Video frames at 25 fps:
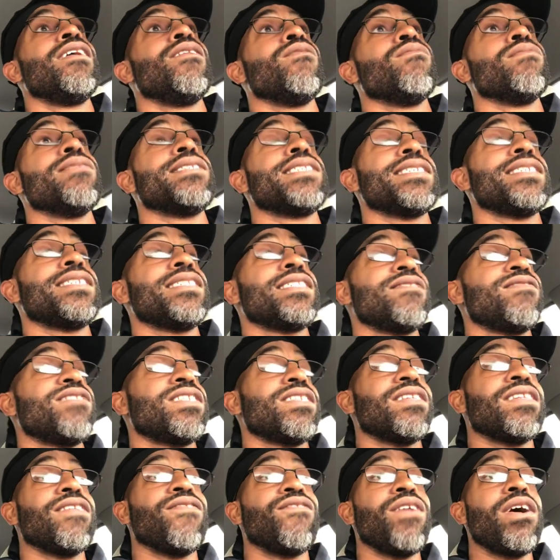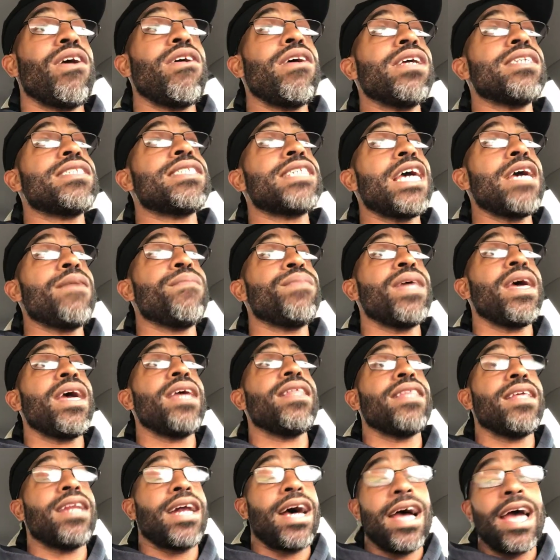was the very same day
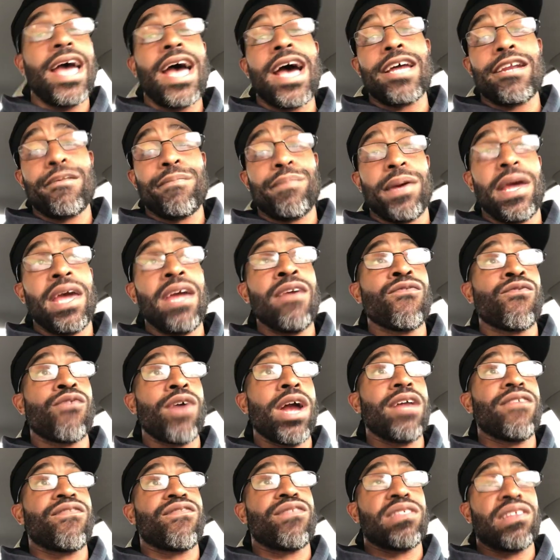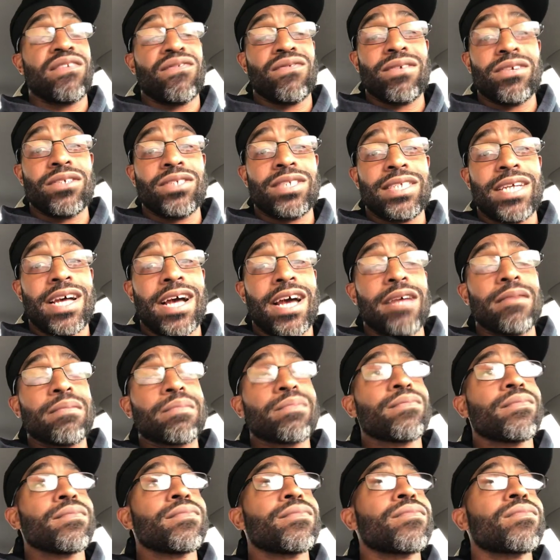that I had to pay rent for the first time.
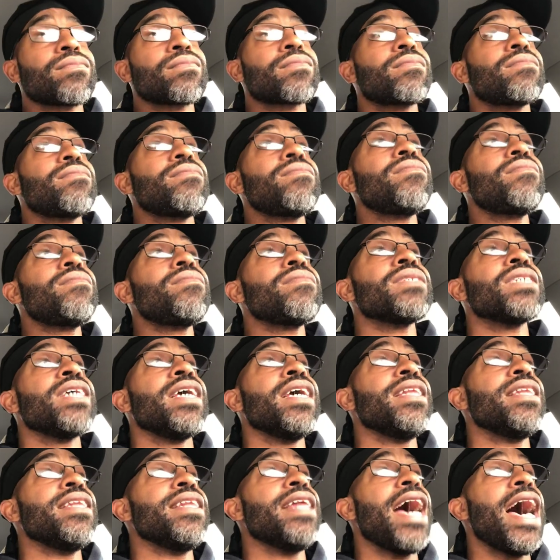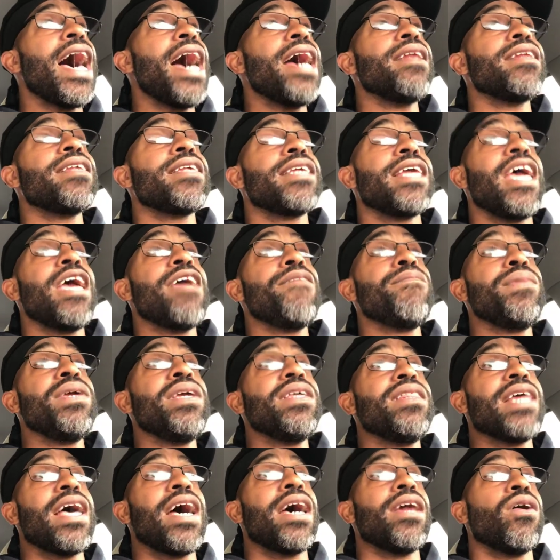And that gave me
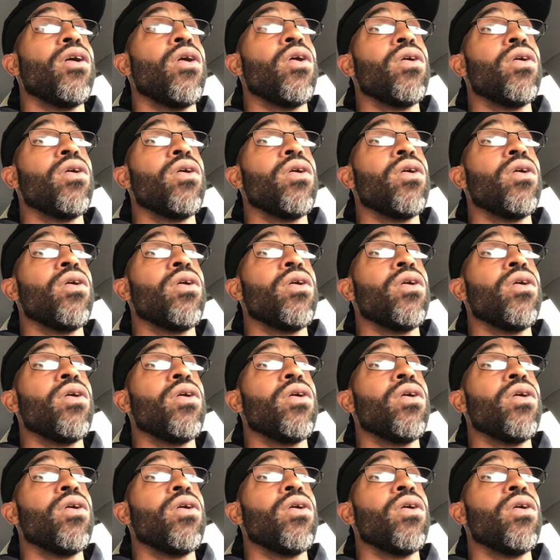that